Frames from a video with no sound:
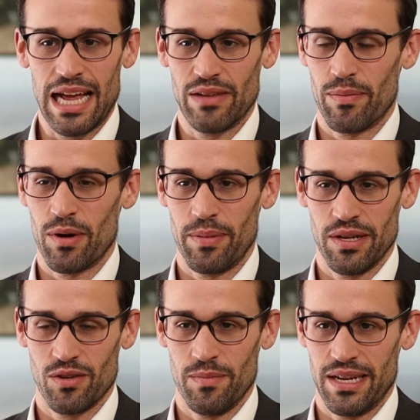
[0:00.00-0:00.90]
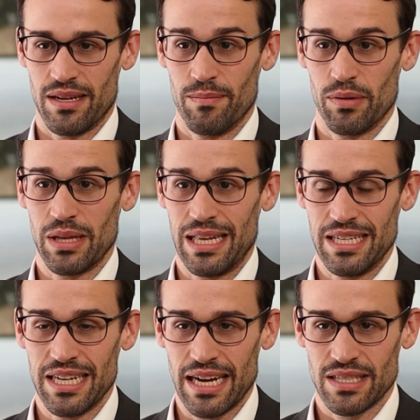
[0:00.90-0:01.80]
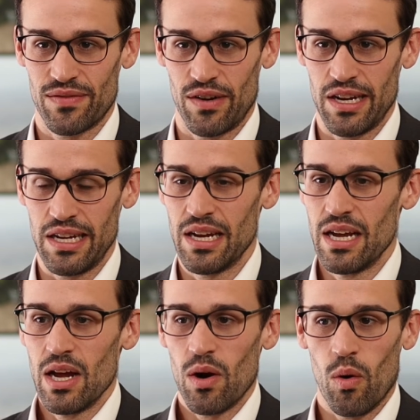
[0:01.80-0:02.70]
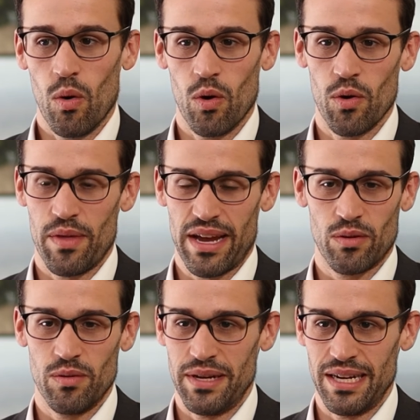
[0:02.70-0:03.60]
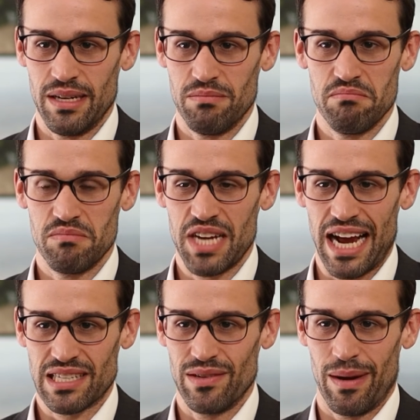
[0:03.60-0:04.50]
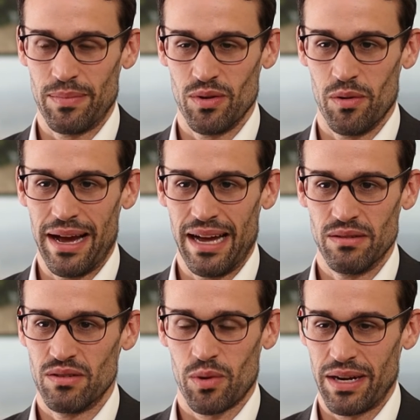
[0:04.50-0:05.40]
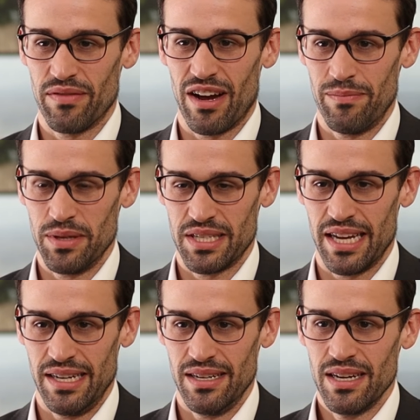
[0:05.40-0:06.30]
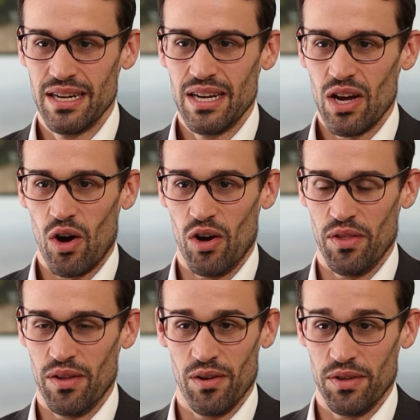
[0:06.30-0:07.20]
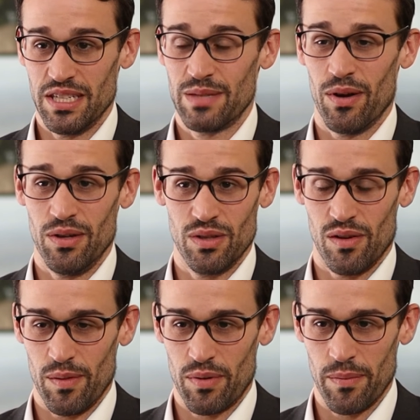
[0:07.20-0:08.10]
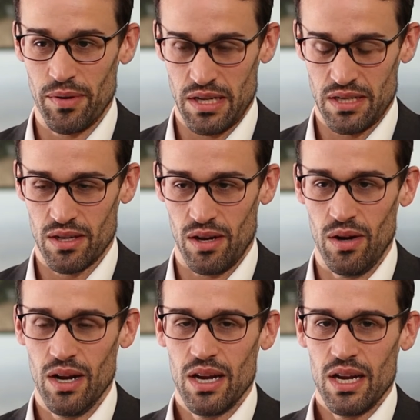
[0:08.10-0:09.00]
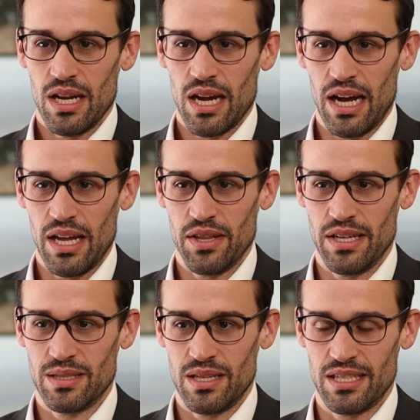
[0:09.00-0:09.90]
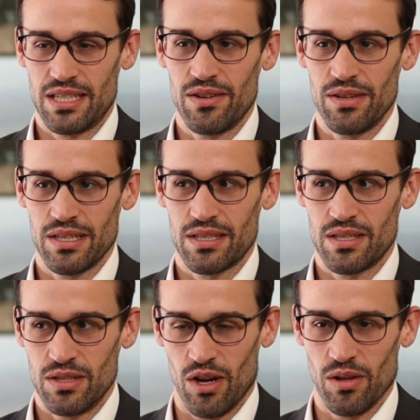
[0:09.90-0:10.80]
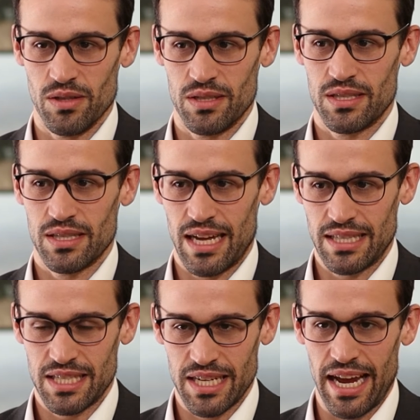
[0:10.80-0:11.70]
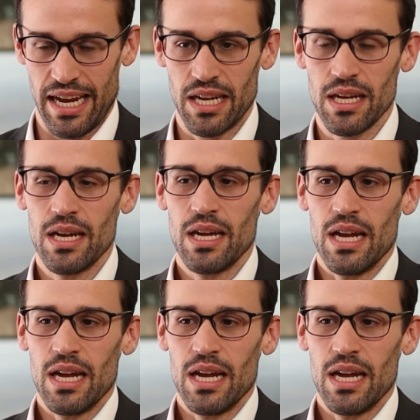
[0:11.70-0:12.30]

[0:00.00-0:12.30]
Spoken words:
sale of a property could be completely tax-free, or there could be tax of up to about 25% on the disposal of the property. So there's serious dollars at stake.